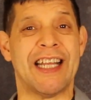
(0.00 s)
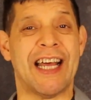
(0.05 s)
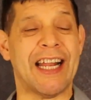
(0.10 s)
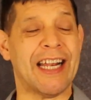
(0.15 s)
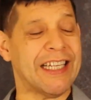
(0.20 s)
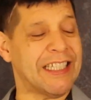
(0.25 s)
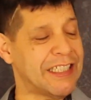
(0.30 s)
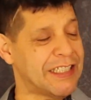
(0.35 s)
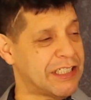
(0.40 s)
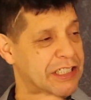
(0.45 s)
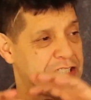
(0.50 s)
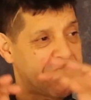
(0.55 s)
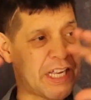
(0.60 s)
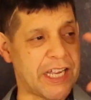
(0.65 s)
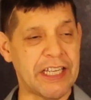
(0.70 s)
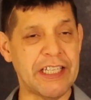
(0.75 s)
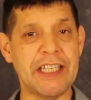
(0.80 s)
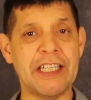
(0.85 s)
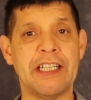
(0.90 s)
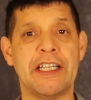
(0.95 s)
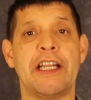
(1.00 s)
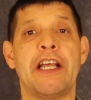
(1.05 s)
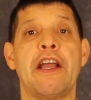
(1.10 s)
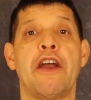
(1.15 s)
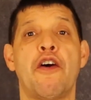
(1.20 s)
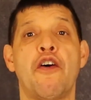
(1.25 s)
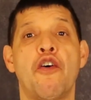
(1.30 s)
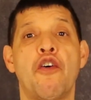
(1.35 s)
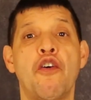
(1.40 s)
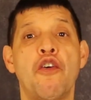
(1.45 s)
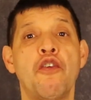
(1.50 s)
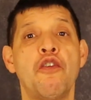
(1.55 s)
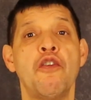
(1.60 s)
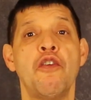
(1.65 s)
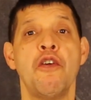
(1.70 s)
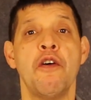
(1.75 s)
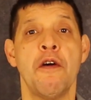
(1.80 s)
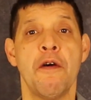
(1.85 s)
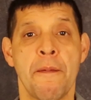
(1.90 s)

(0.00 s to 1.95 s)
that is changing the whole